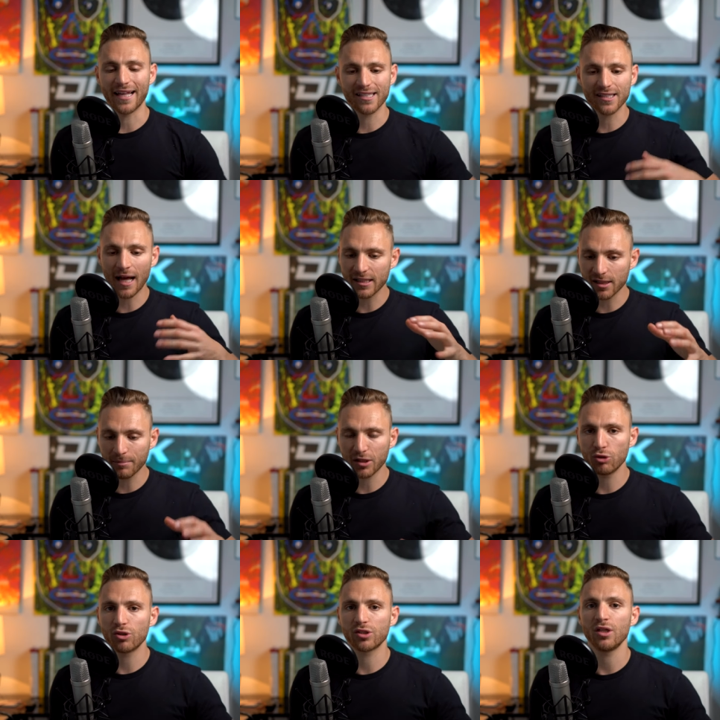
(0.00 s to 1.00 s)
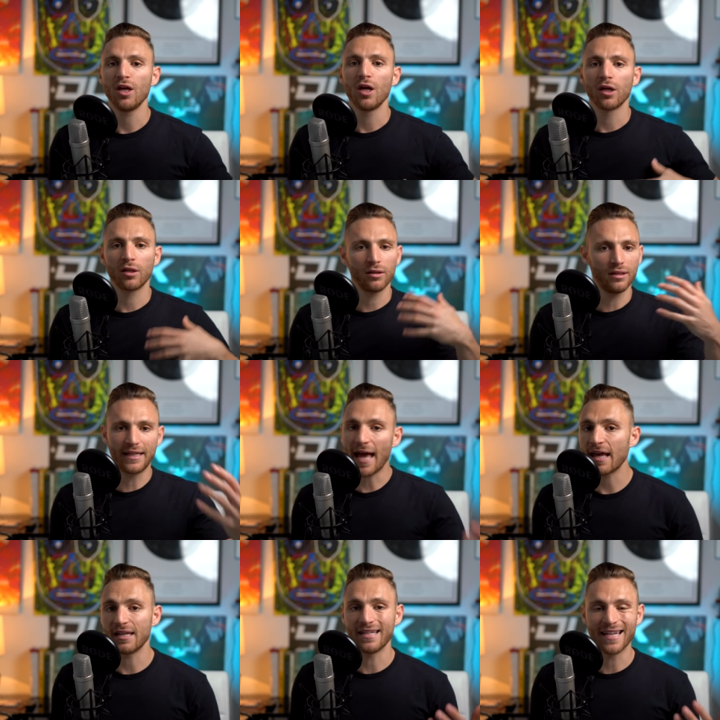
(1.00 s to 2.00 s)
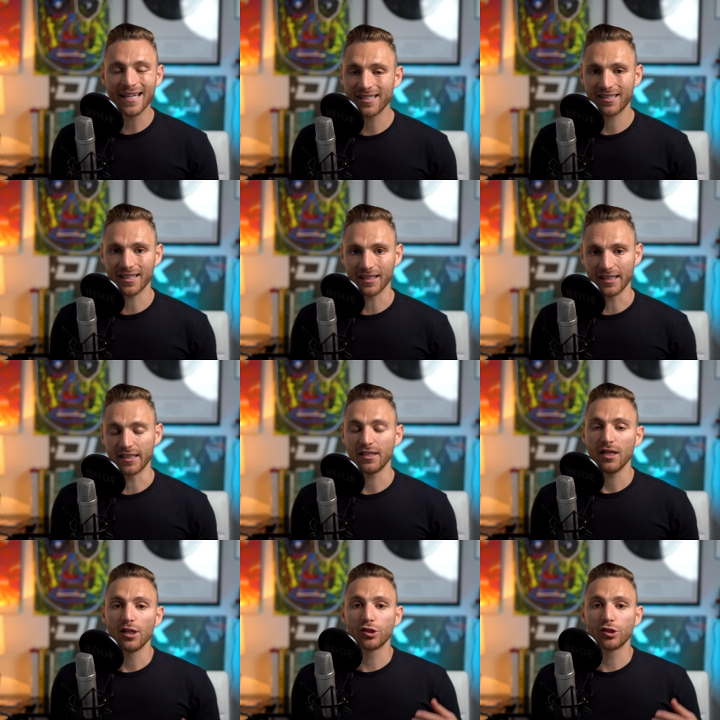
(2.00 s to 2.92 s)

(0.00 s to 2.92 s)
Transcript: It's not something you just get instantly.